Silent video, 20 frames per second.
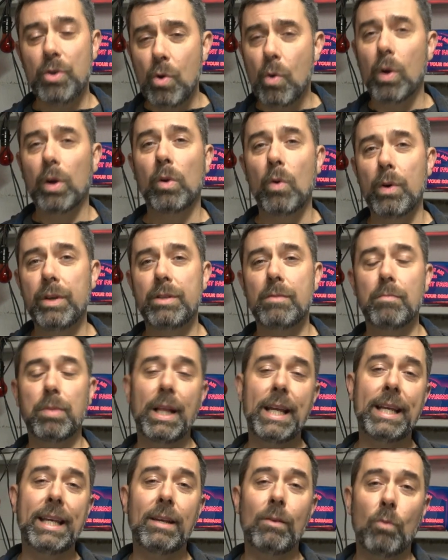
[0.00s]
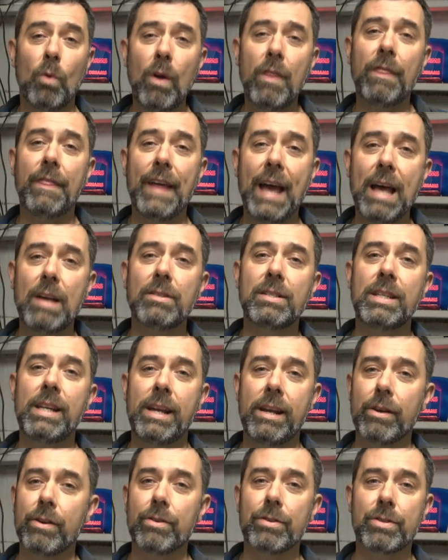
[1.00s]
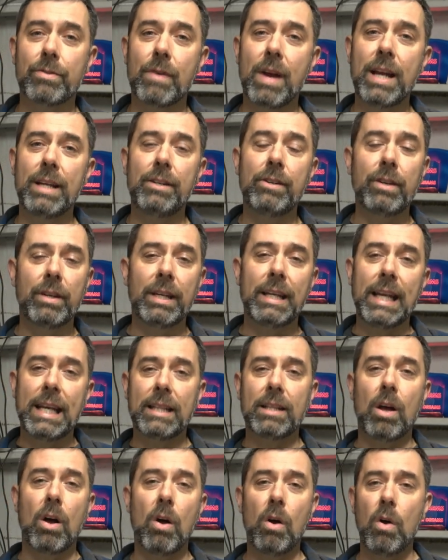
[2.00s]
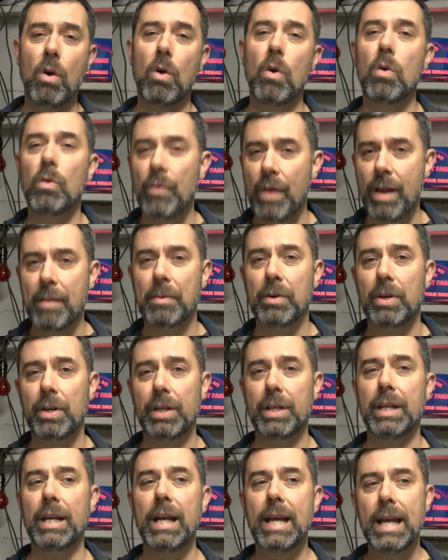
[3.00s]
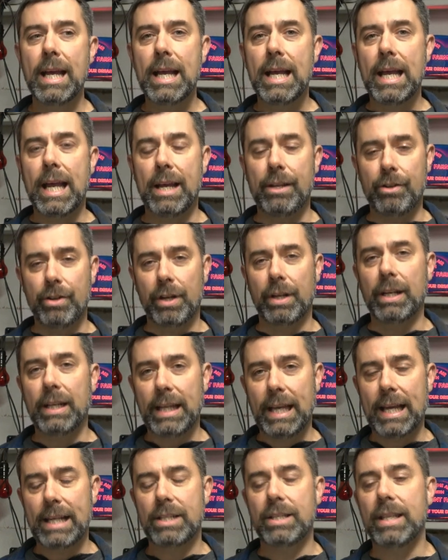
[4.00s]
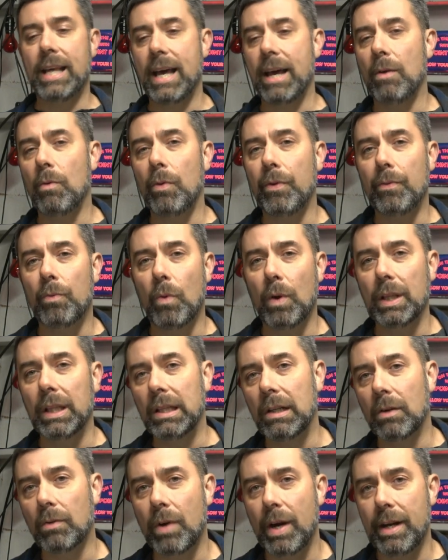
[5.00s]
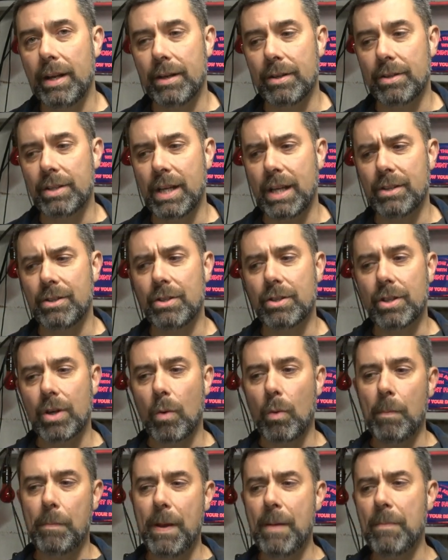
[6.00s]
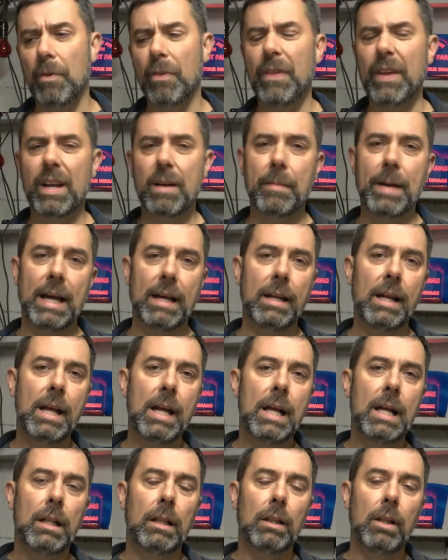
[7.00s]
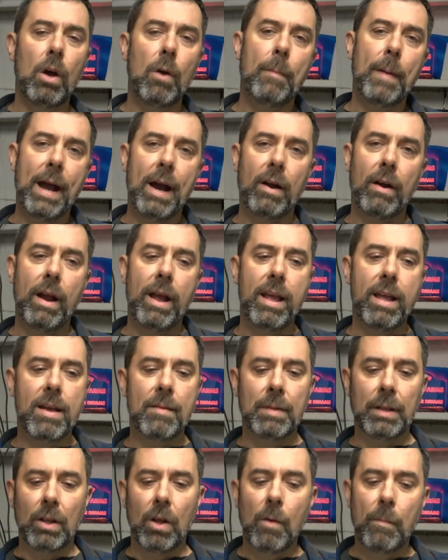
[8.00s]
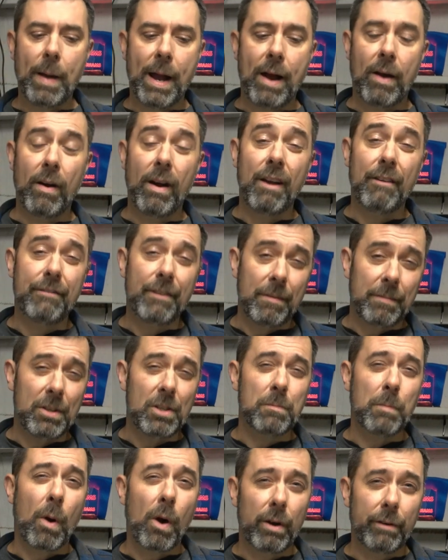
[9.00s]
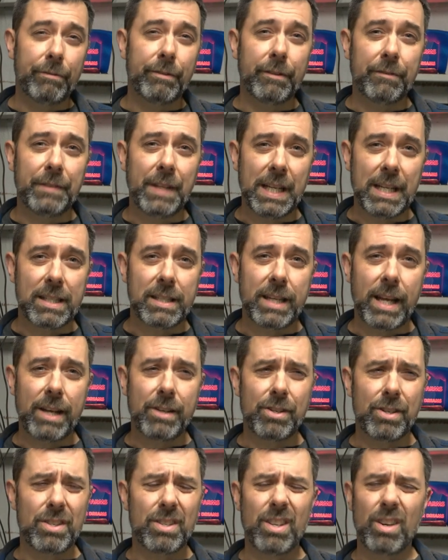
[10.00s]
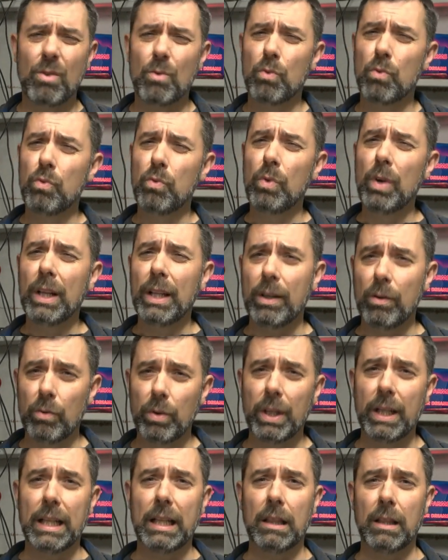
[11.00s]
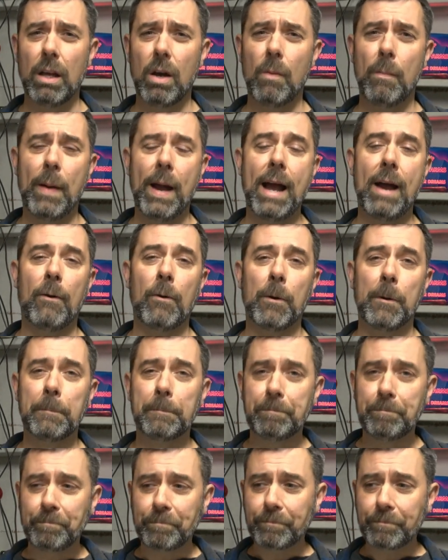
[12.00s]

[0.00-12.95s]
you are going to blanket 1,000 ears, right? You're going to get the whole neighborhood and you're going to get that with one little radio station. So when people think about low power AM and low power FM, these Part 15 stations that are really, really low power,